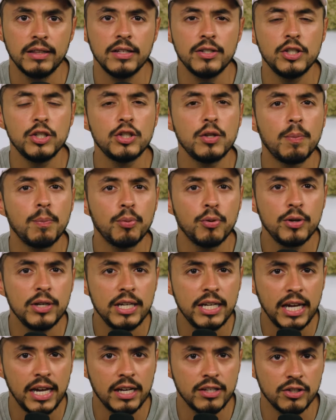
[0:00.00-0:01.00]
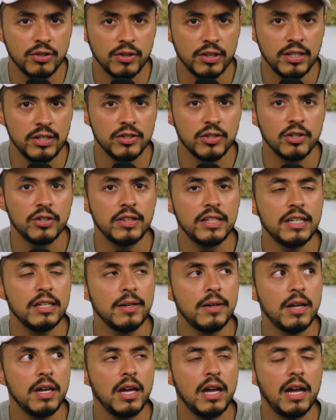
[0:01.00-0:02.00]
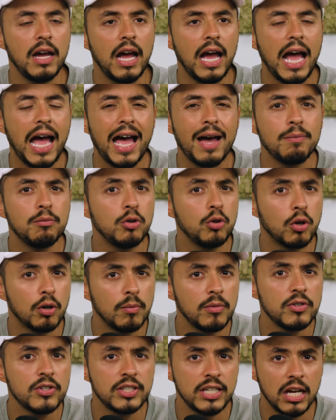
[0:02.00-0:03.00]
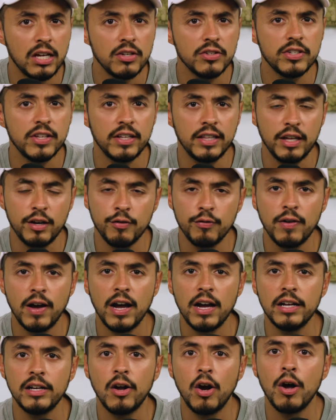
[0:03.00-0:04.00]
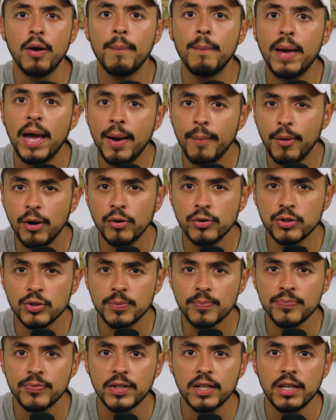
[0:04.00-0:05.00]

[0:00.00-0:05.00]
This is the precancer. These are the abnormal cells that they find on mammals.